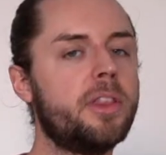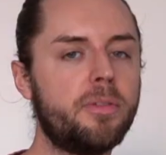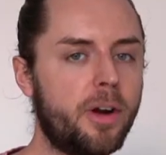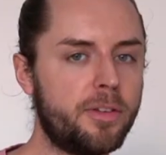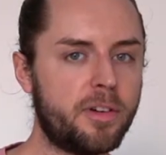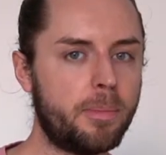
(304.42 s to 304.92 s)
the
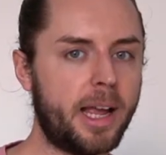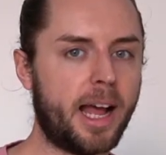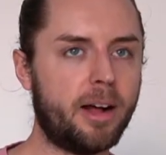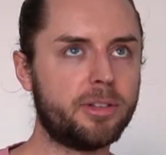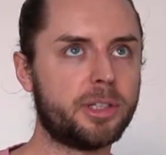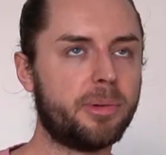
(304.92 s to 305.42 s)
road from my
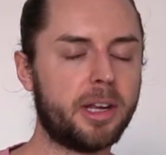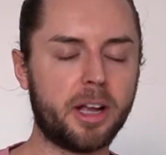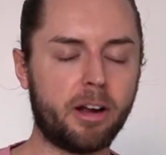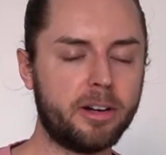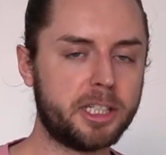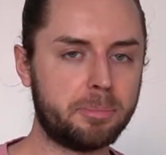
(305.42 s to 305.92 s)
house, so it
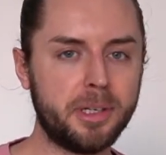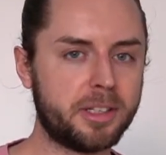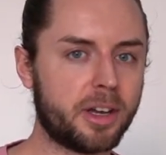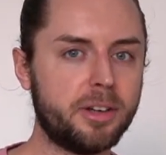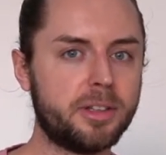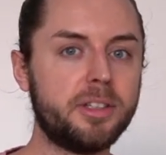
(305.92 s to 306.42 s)
encourages me to
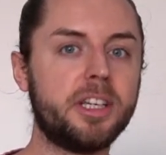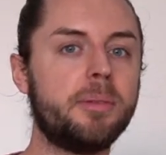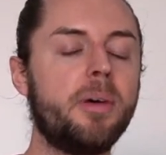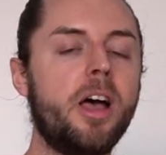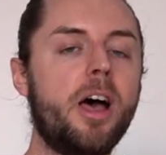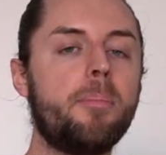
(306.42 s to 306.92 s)
go to the
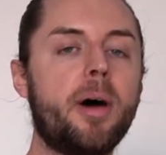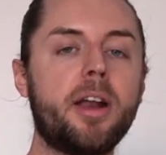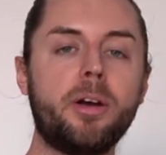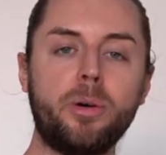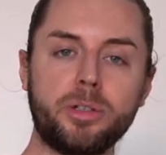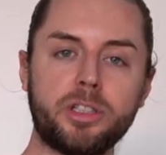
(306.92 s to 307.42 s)
gym, but
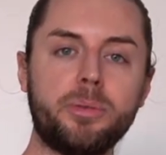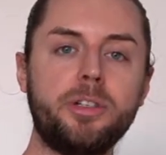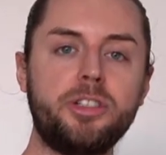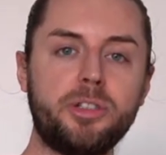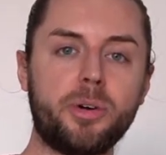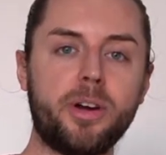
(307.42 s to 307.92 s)
I also
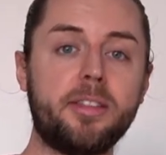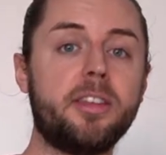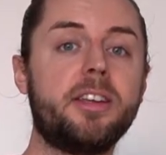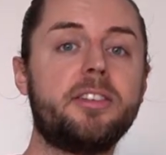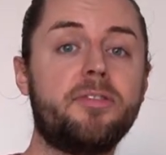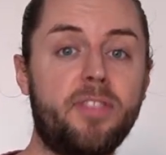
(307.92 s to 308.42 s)
enjoy
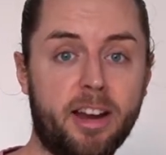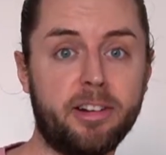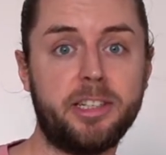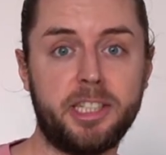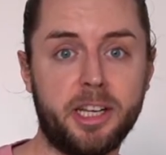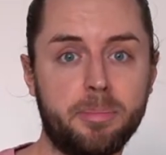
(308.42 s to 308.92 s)
that it's
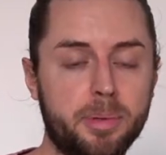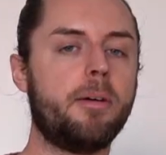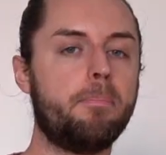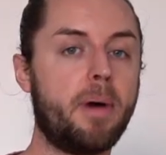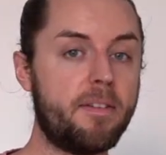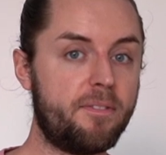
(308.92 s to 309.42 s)
very cheap.
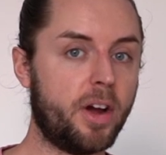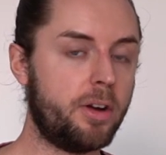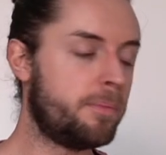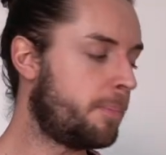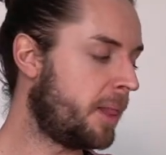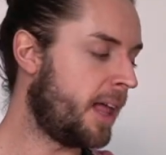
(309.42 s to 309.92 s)
My
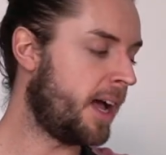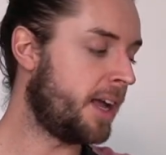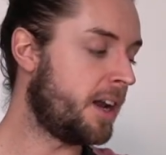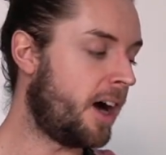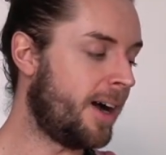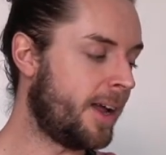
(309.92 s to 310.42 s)
phone
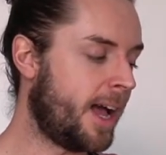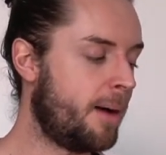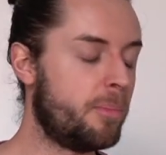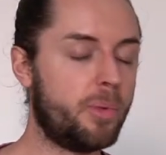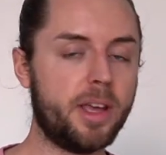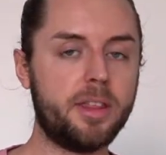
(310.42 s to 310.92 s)
plan, I
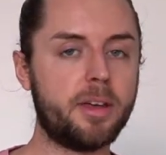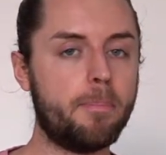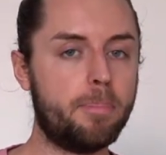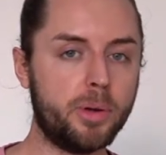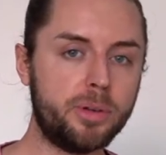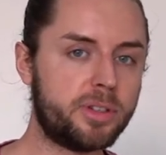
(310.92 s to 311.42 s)
am
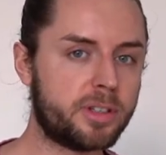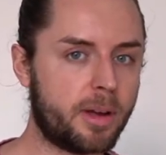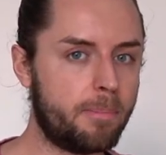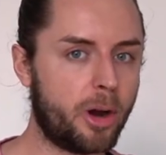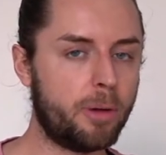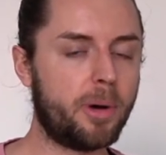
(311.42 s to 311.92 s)
with Boost
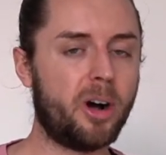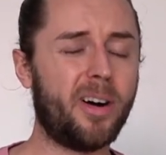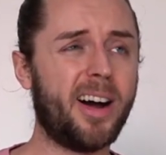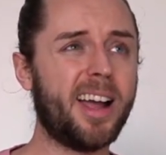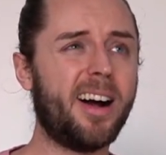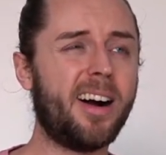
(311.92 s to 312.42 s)
Mobile.
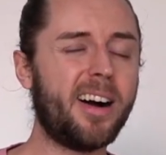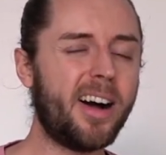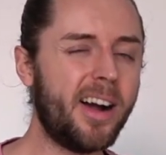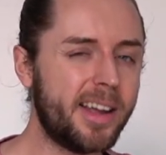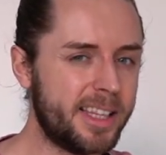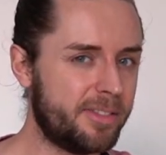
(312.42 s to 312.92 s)
I
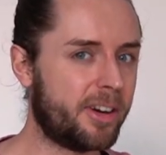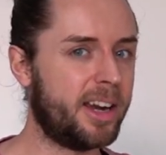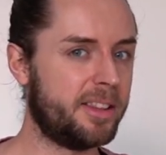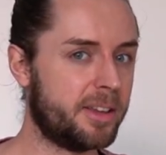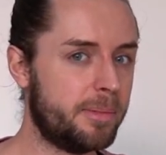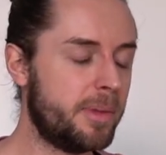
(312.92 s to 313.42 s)
highly
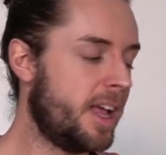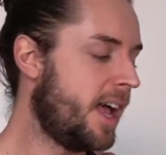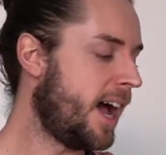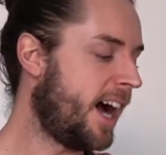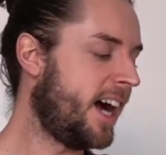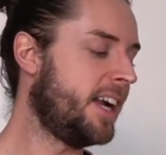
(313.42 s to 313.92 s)
rate them,
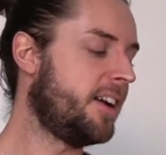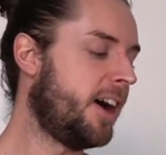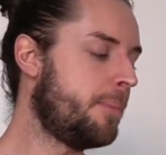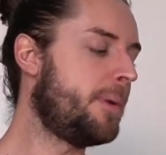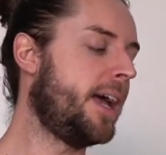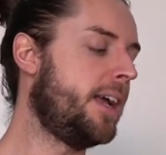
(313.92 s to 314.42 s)
and
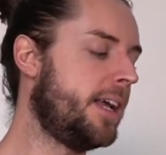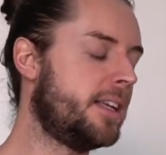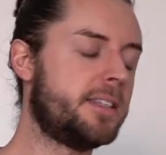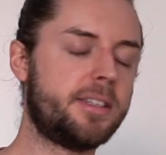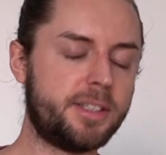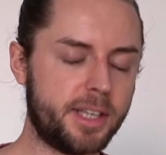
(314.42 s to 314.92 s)
I pay
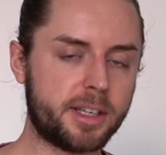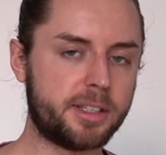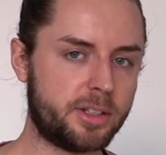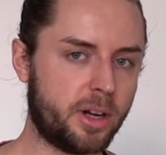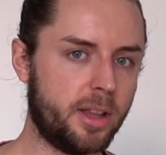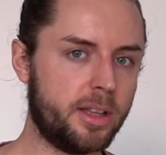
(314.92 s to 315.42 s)

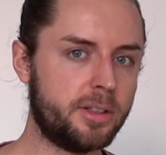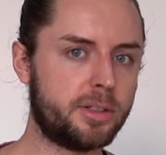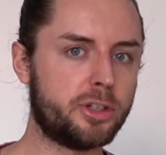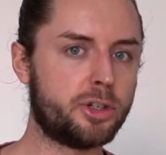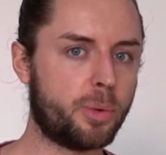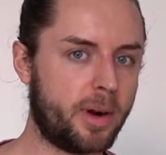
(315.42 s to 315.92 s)

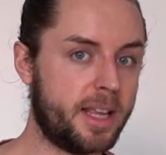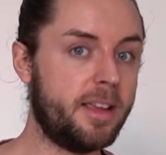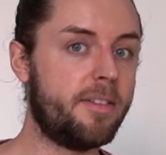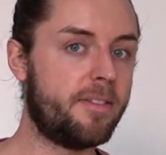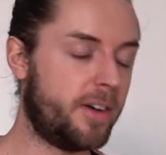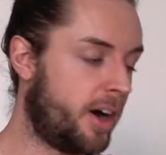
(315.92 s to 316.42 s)

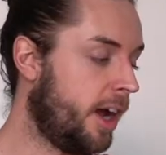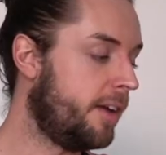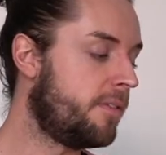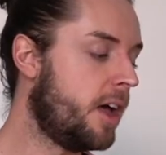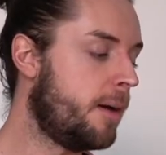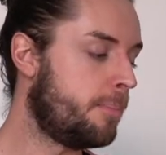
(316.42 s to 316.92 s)

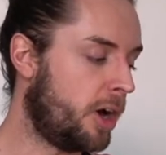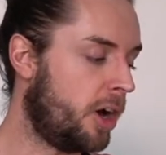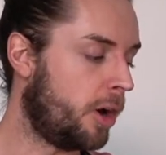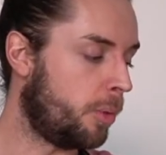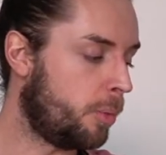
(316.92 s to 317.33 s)
$6.25 per